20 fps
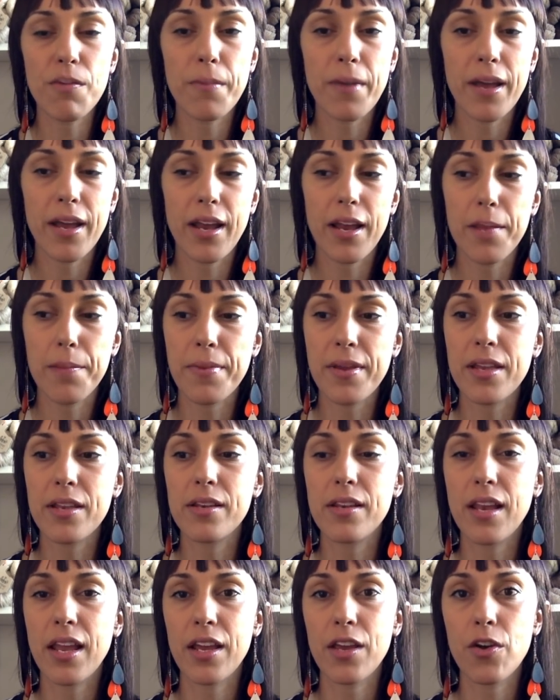but I've
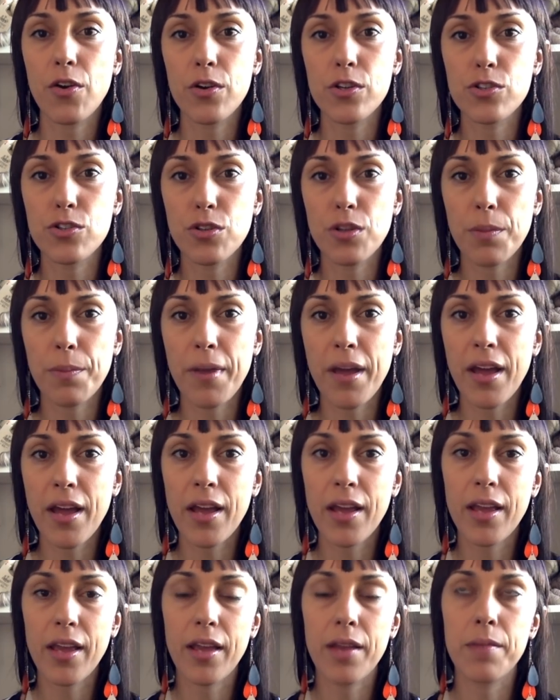been like going to the
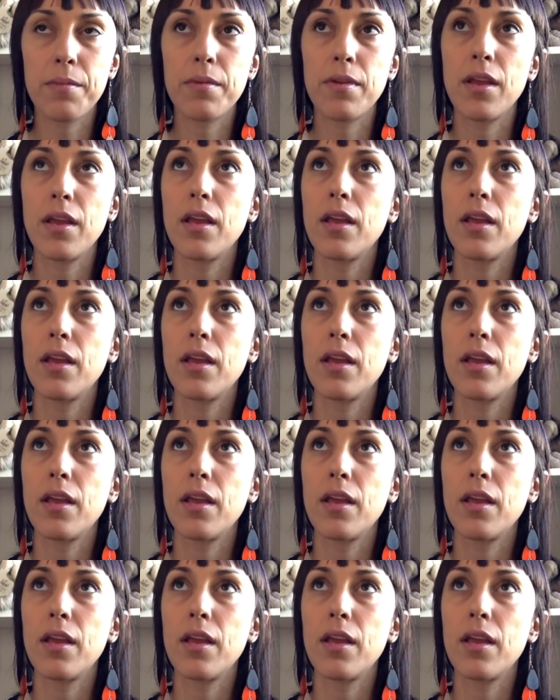bank and